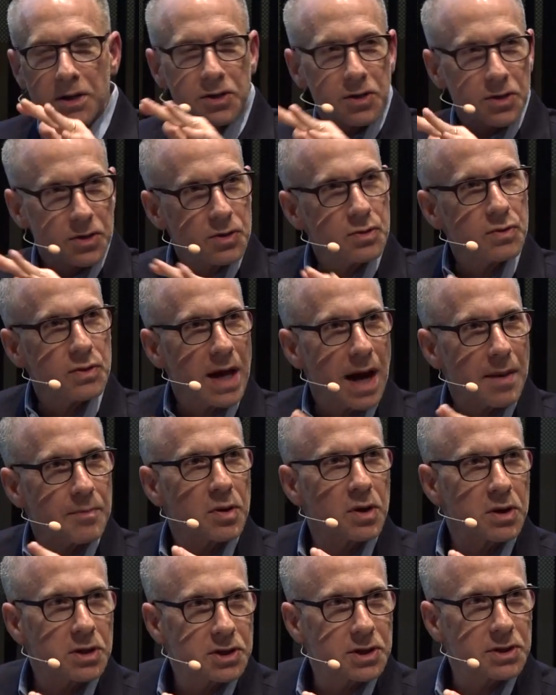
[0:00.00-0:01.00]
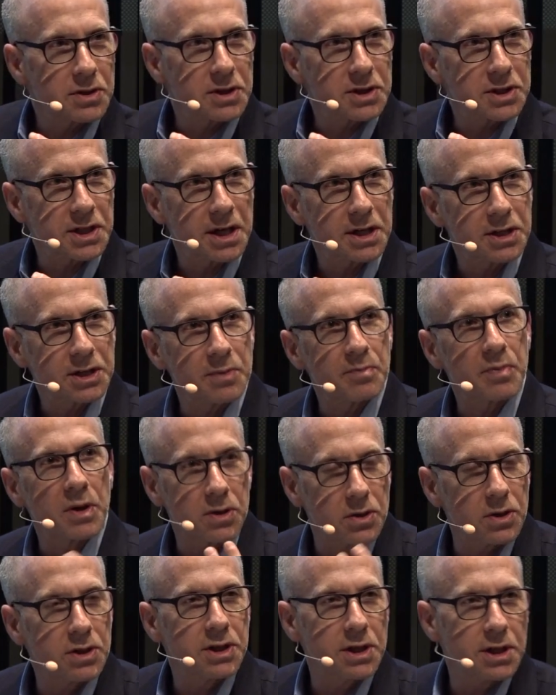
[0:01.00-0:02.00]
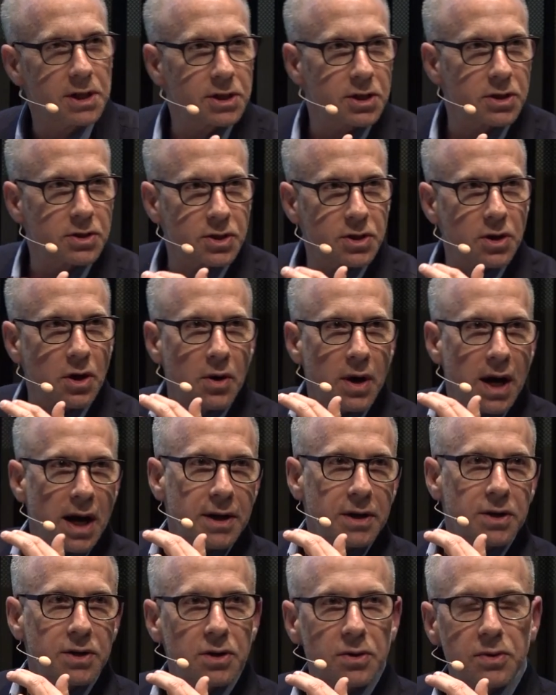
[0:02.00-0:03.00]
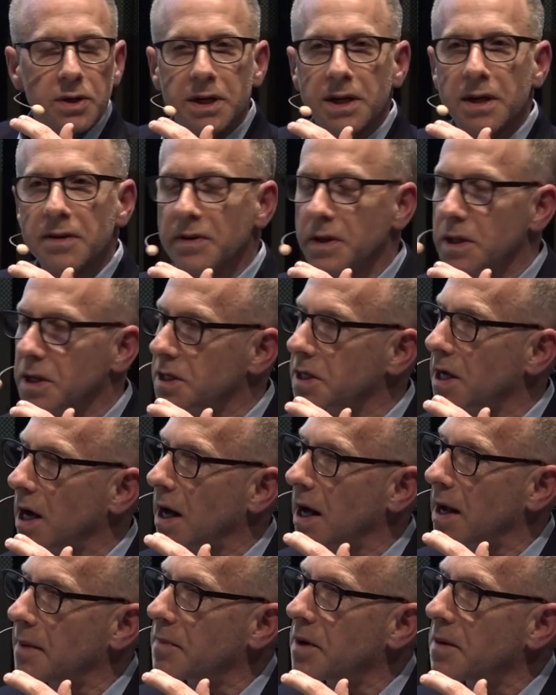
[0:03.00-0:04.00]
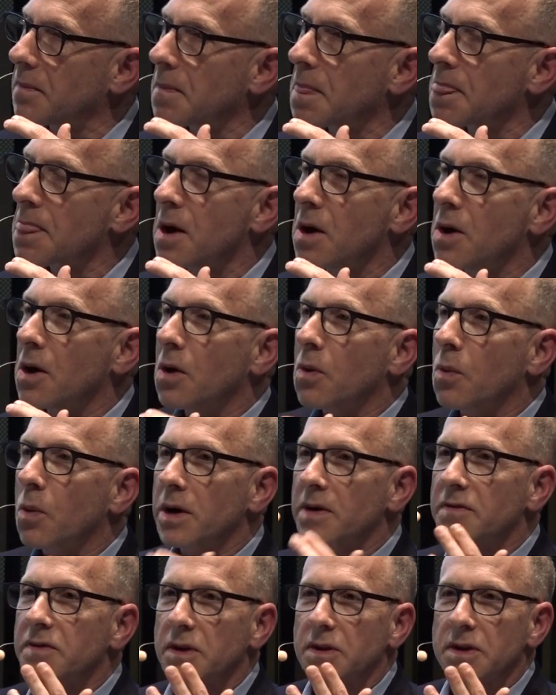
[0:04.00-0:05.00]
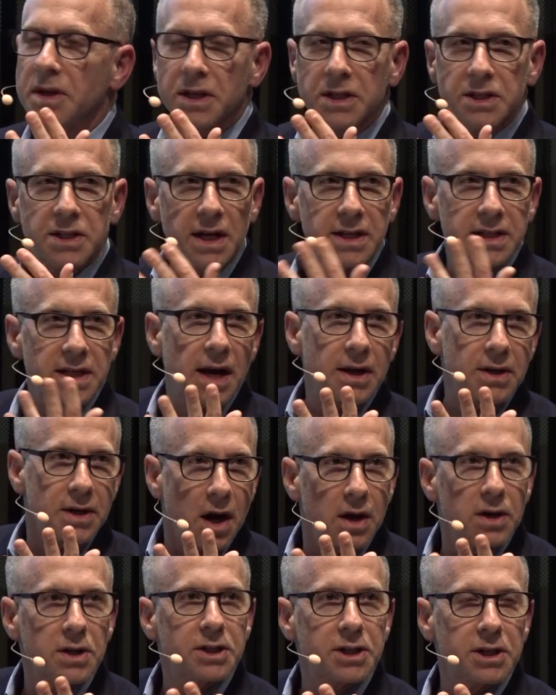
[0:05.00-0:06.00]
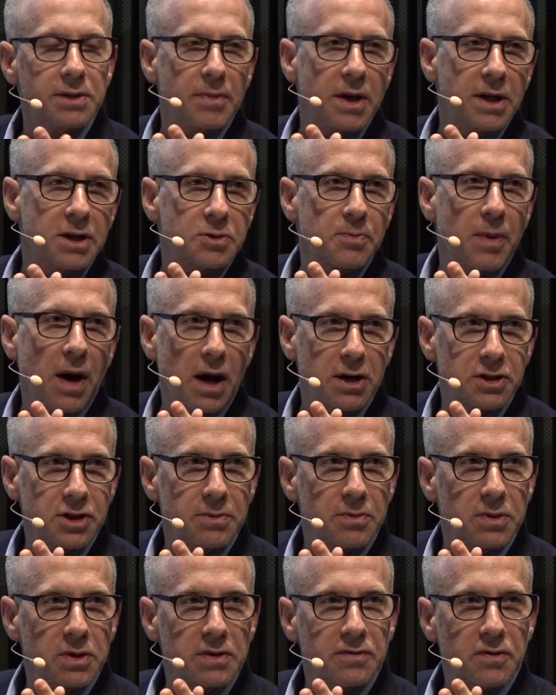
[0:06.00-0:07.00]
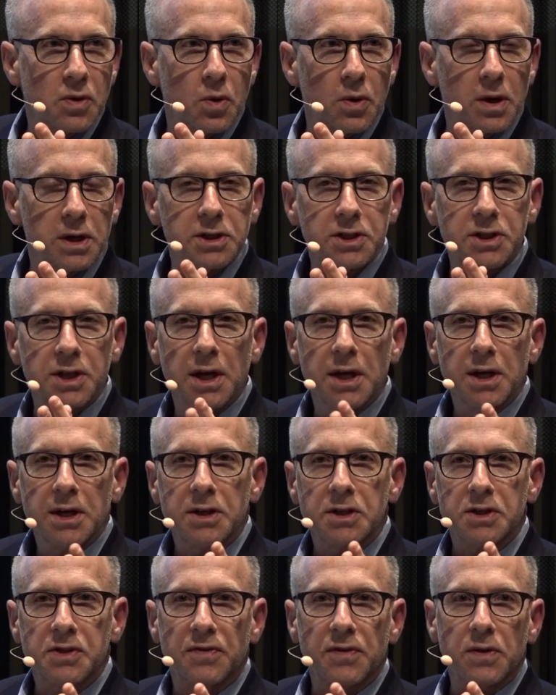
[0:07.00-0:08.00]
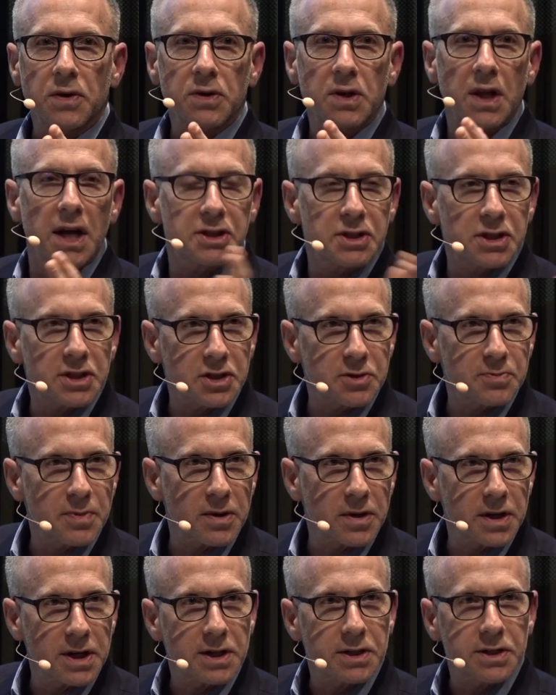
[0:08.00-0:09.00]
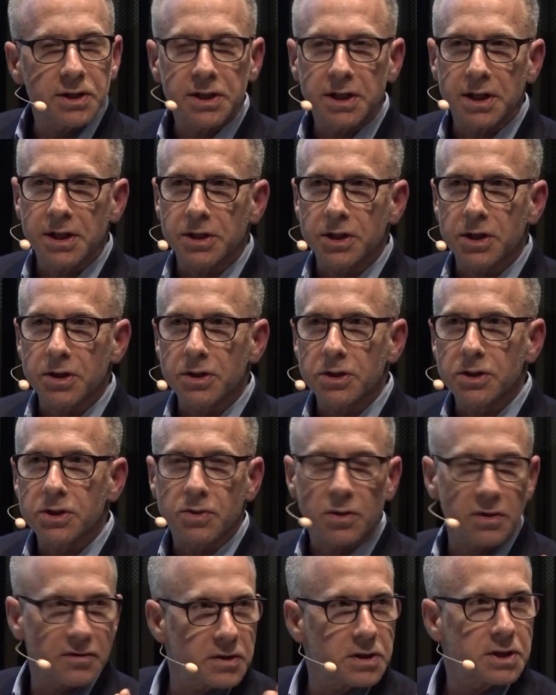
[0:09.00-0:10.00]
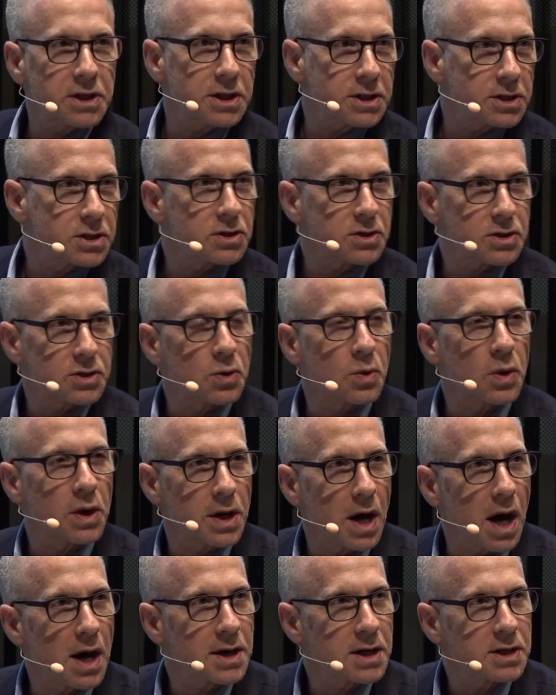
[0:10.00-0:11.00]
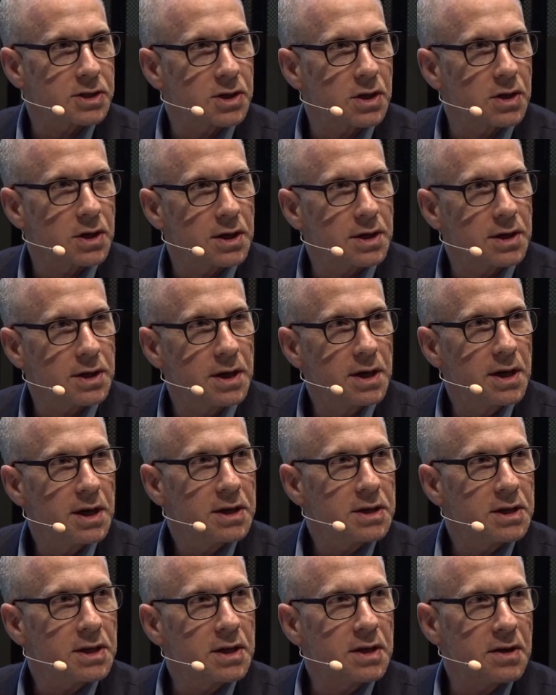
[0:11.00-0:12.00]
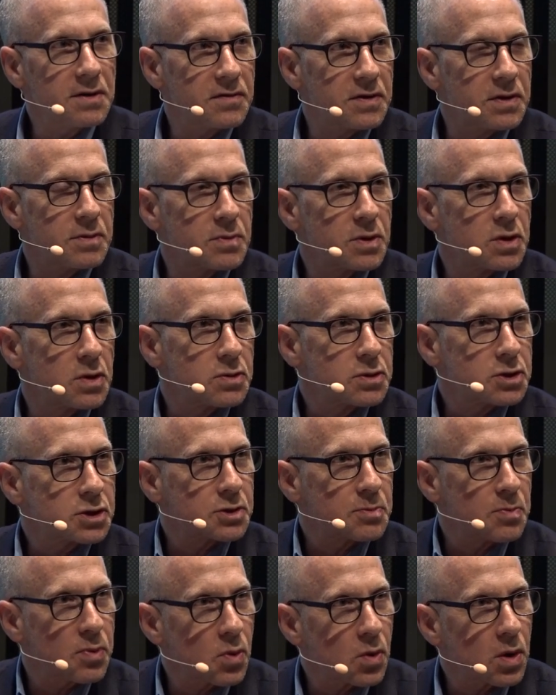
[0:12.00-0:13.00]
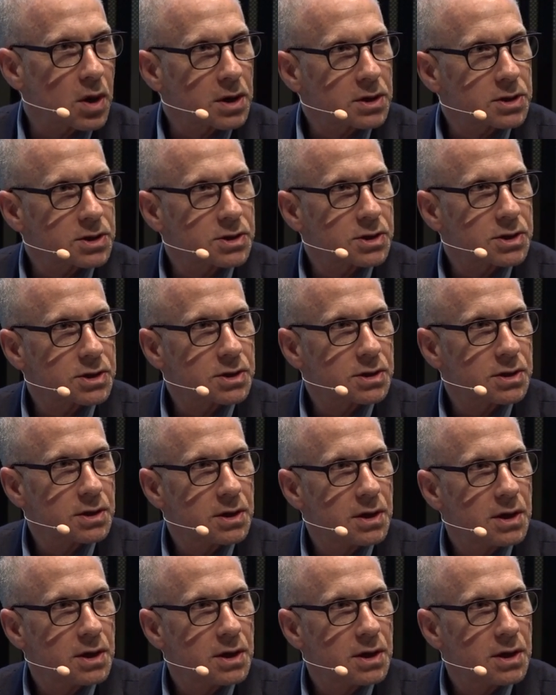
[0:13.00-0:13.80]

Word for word: to do that personalization, but good teachers know how to do it given the time. One of the things that technology makes possible, of course, is for less experienced teachers or for teachers who are not as good to give them those supports